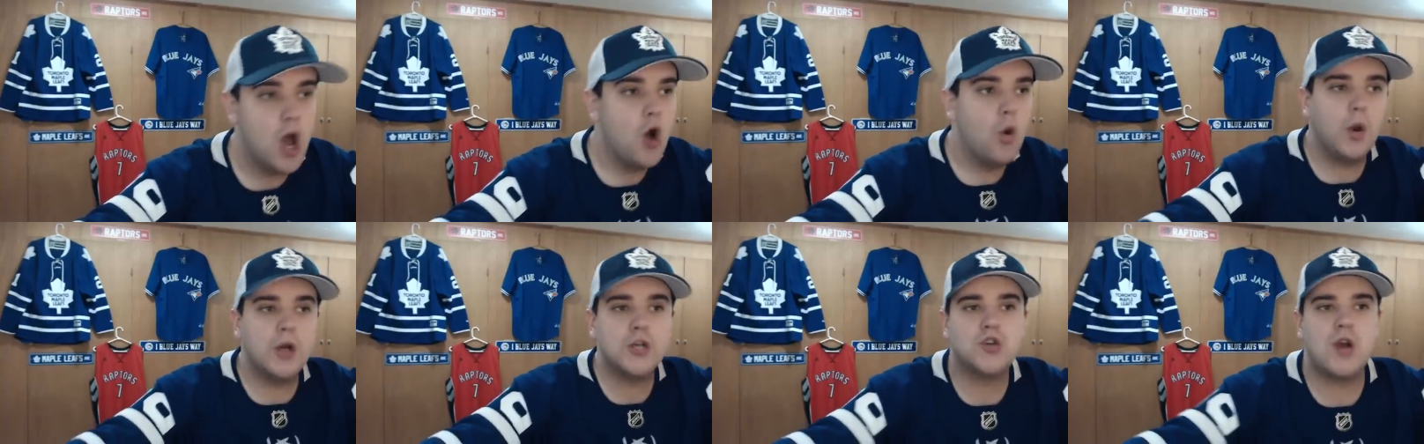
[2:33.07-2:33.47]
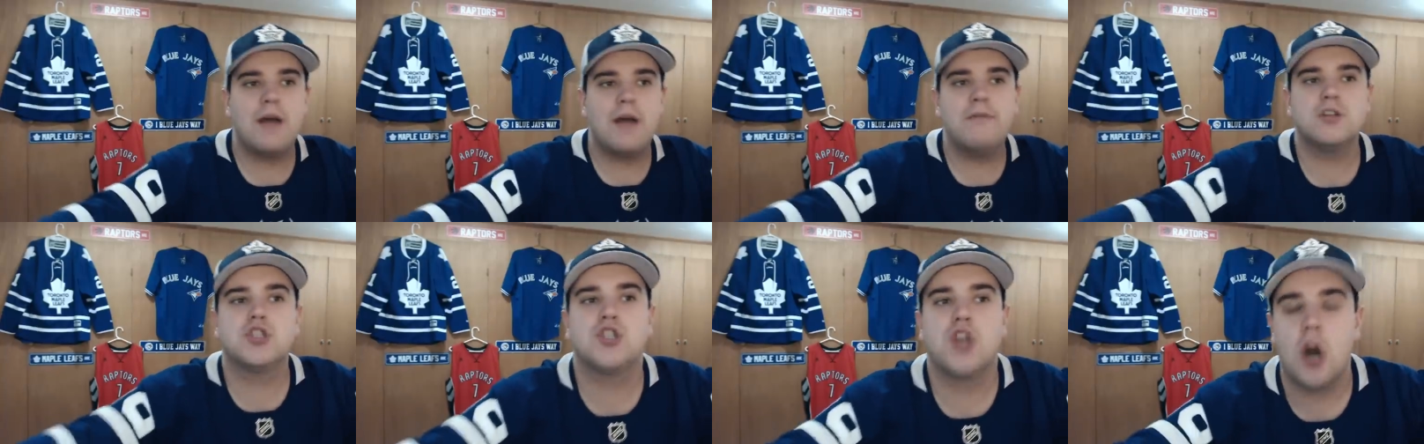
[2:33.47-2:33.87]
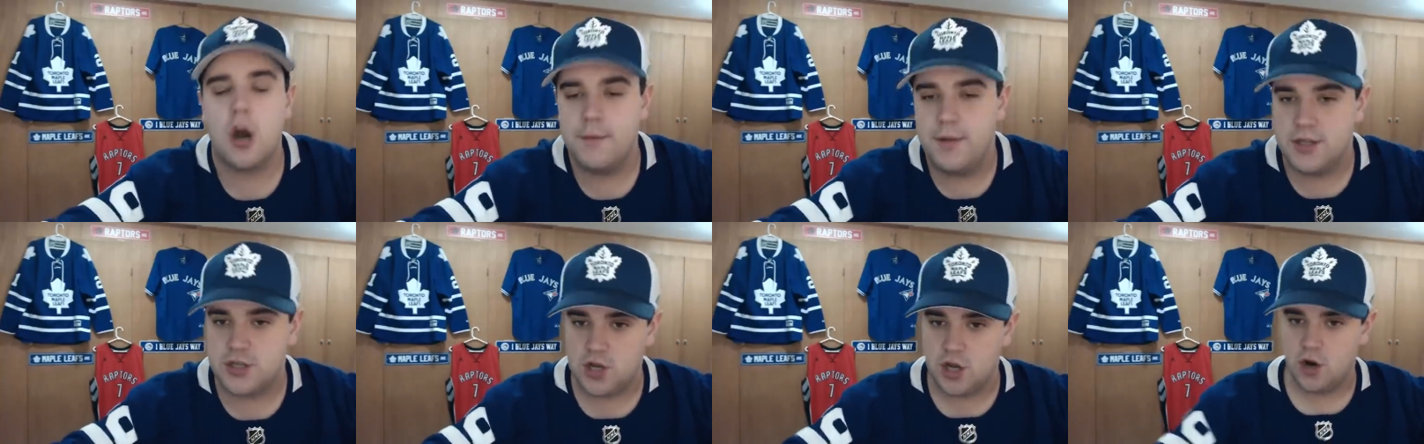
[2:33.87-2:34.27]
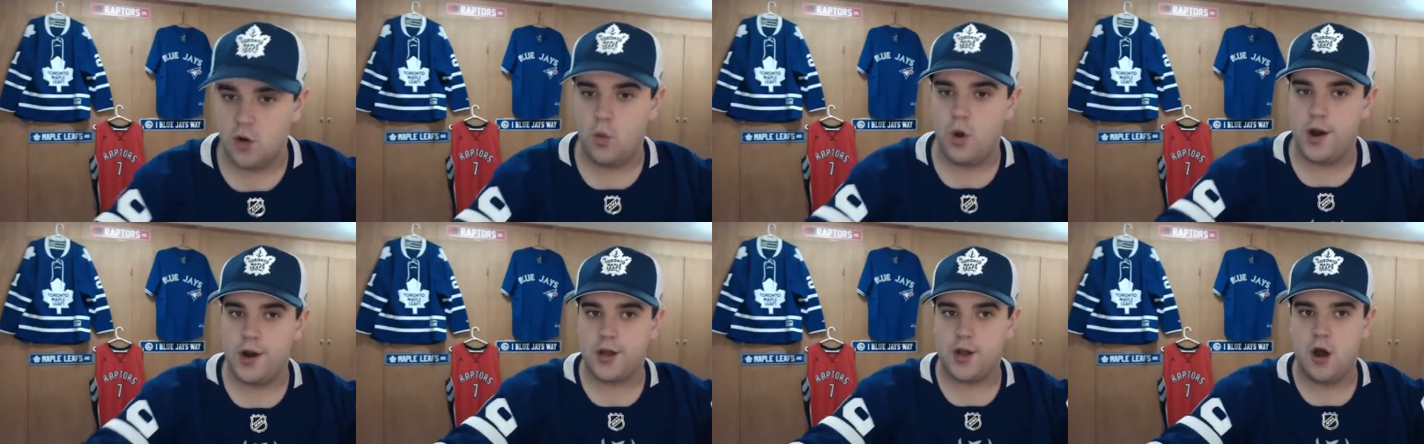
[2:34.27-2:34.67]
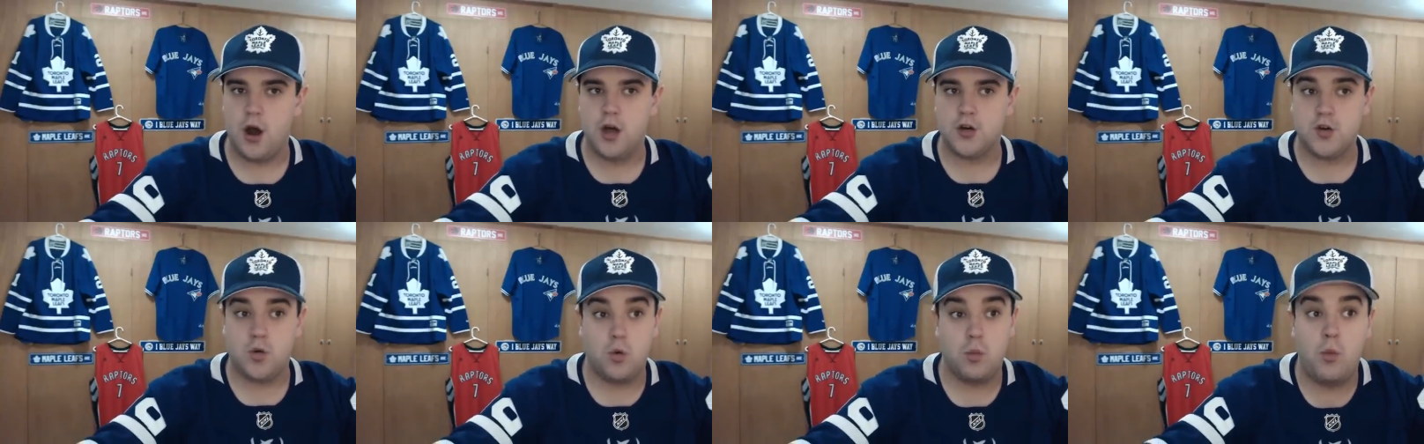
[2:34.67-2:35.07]
when Travis Dermott's going to want a
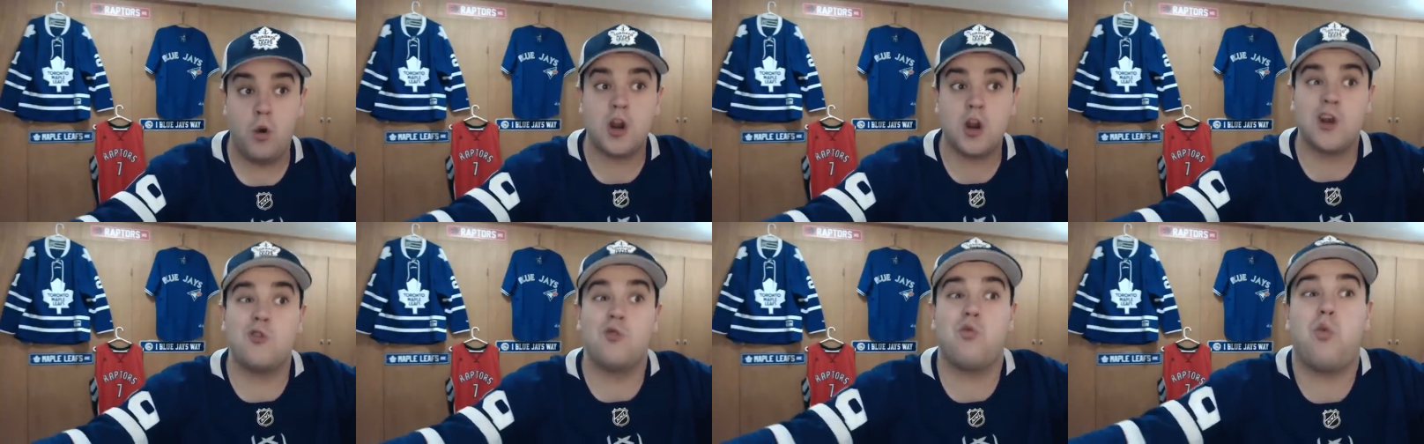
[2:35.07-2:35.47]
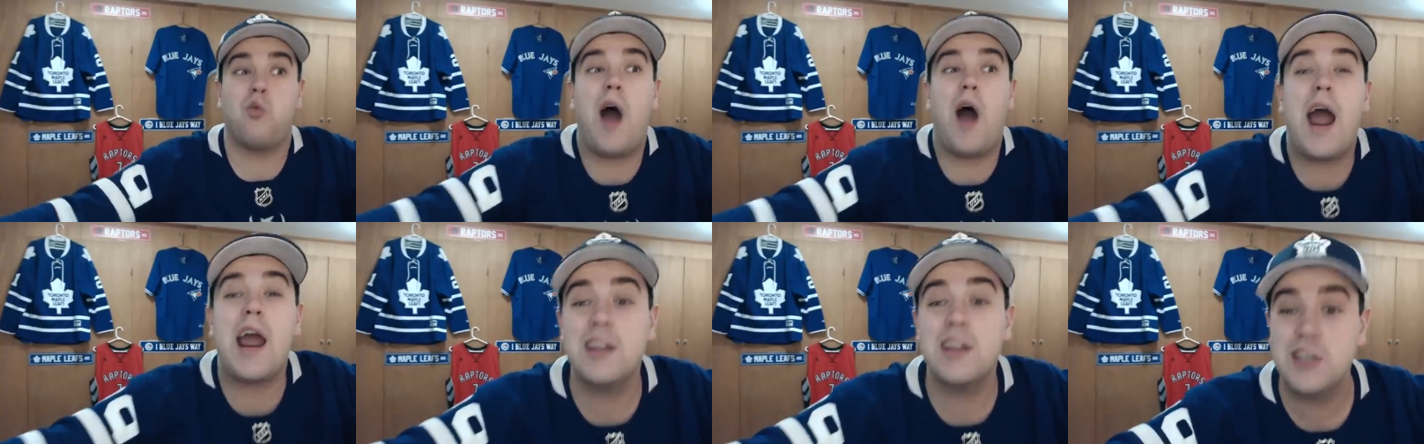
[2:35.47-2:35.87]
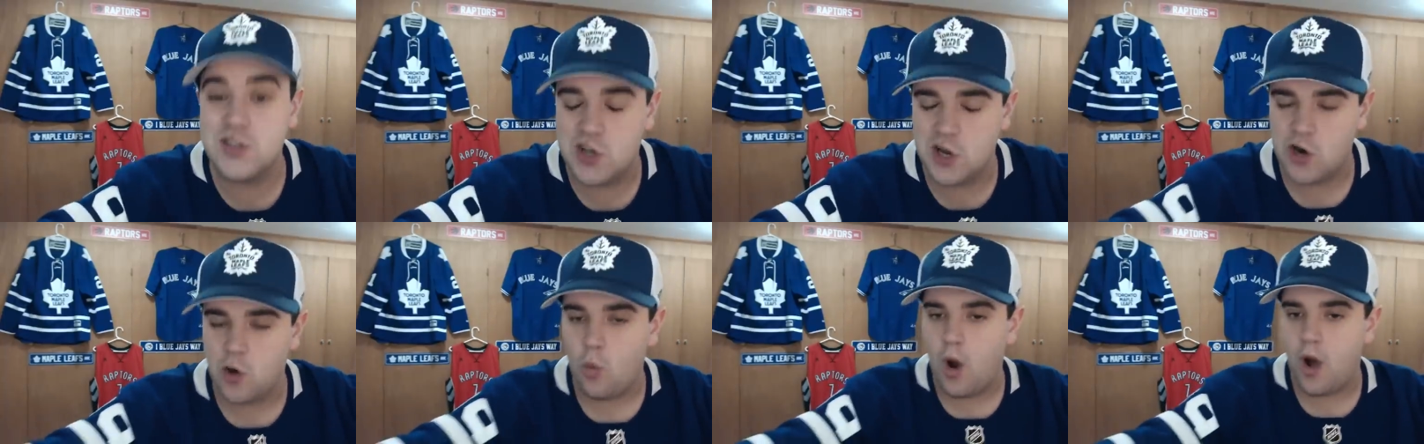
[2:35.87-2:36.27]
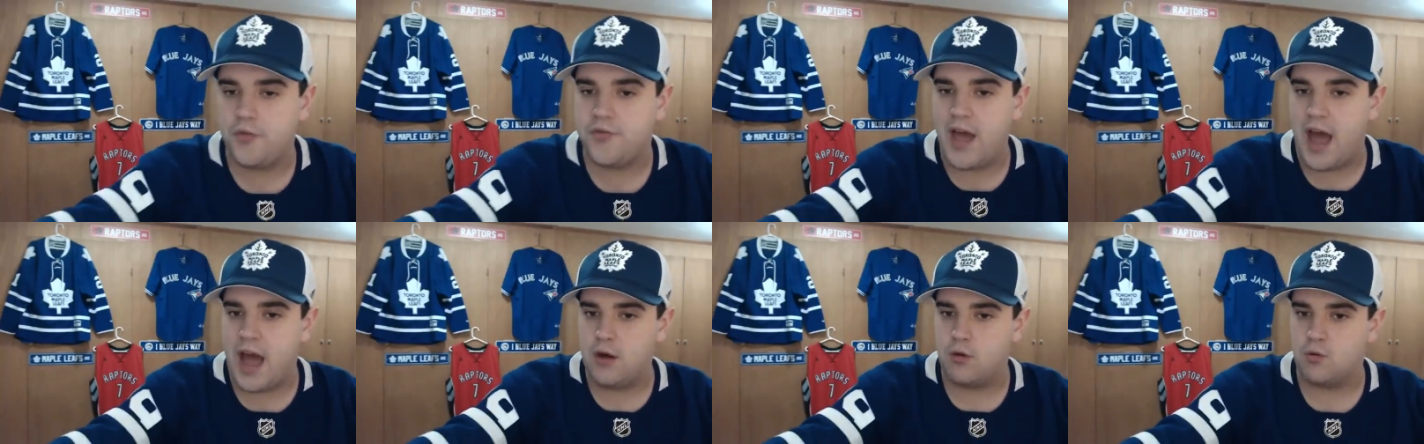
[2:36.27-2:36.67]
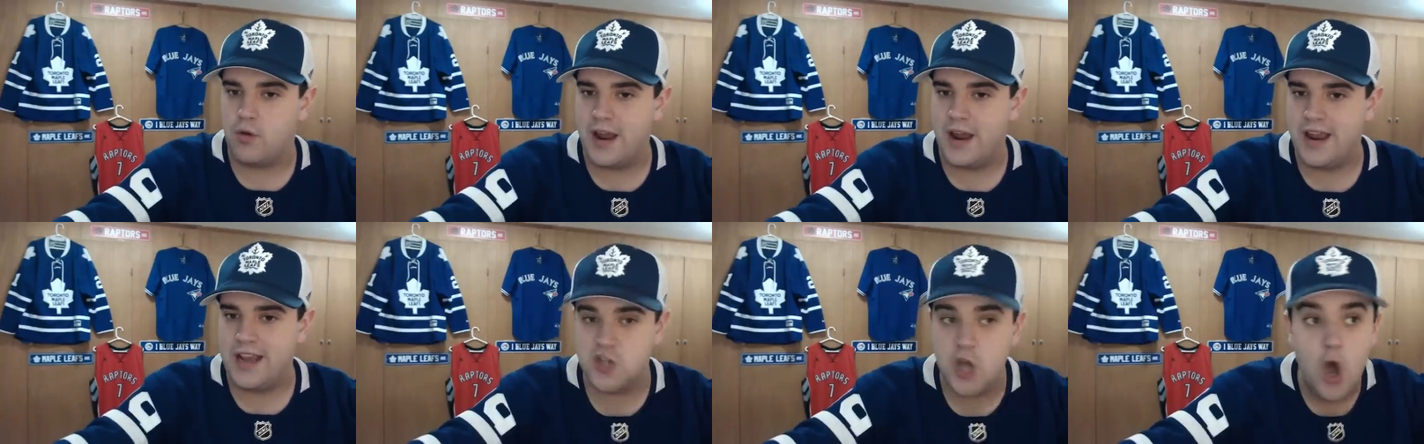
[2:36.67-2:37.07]
contract, when Morgan Rielly's going to want that
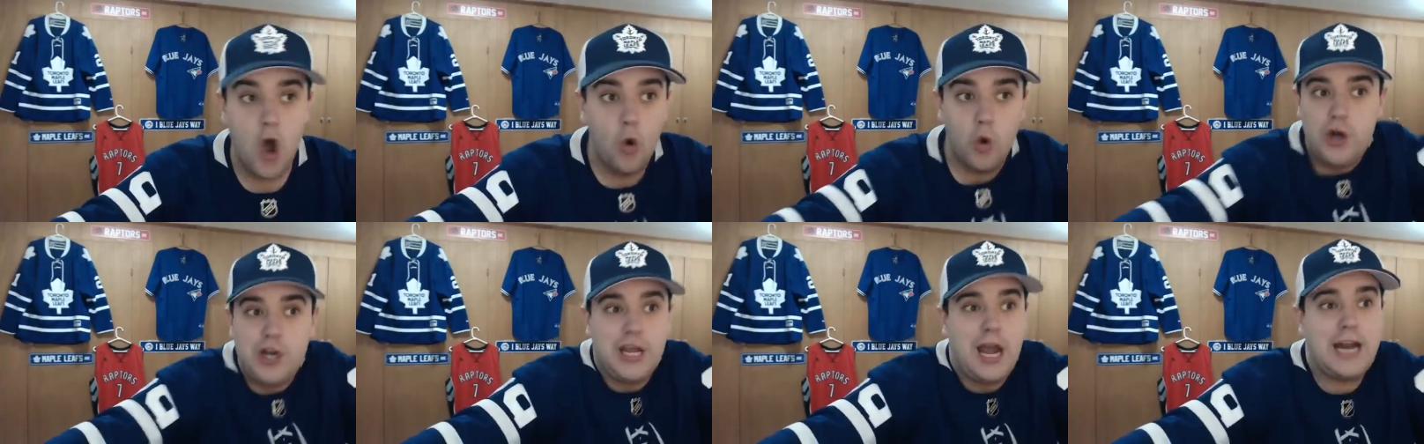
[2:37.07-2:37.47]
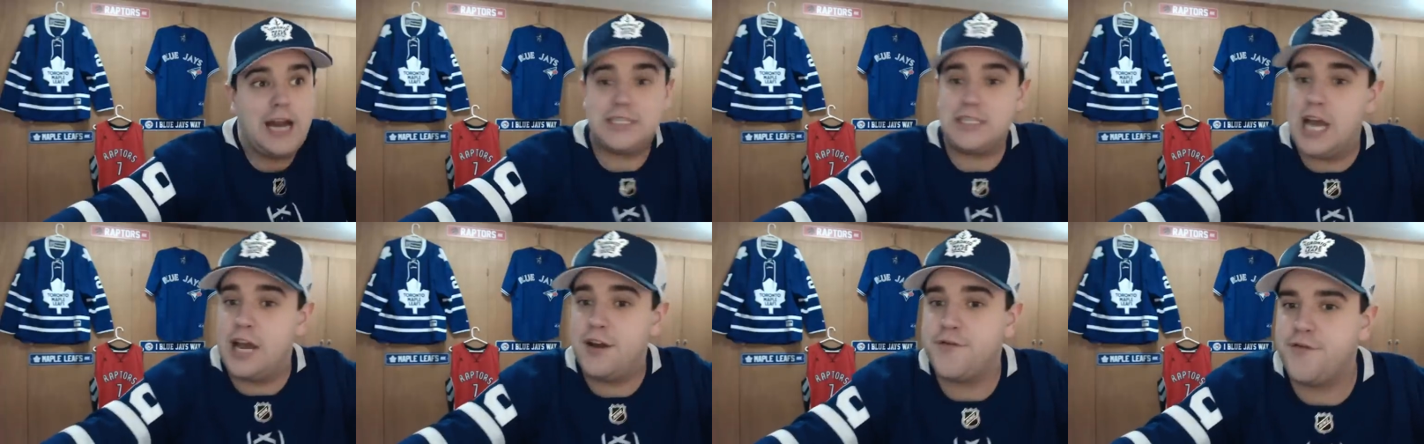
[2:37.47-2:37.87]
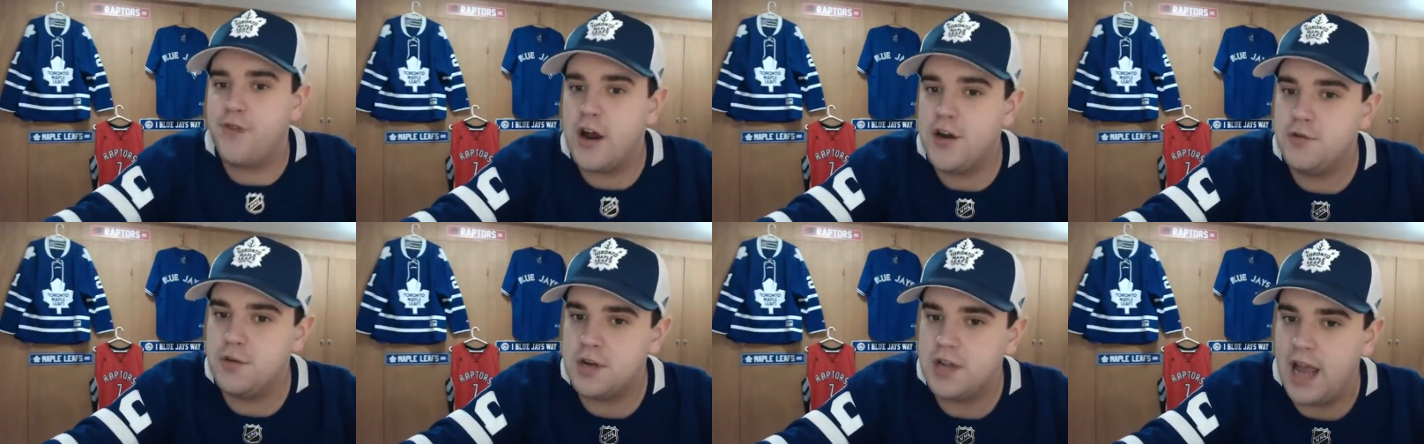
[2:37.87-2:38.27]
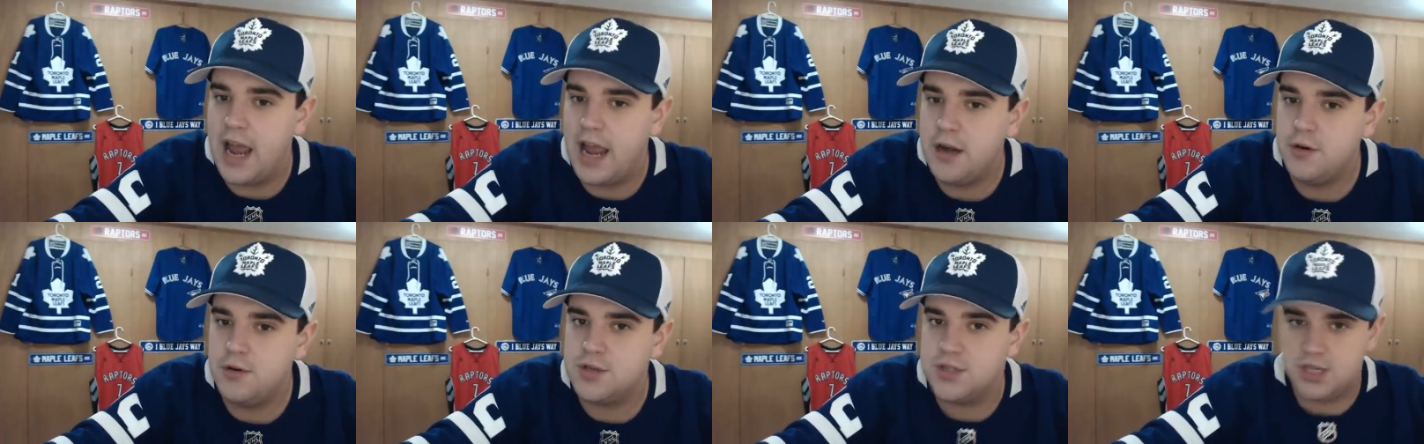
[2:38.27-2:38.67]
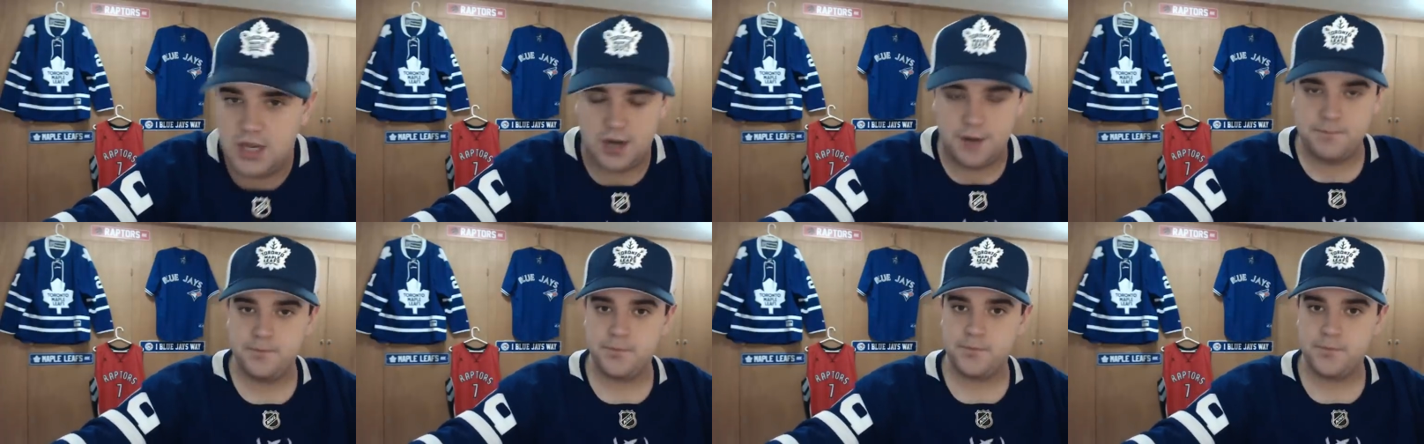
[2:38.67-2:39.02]
raise, when you got to sign Frederick Anderson,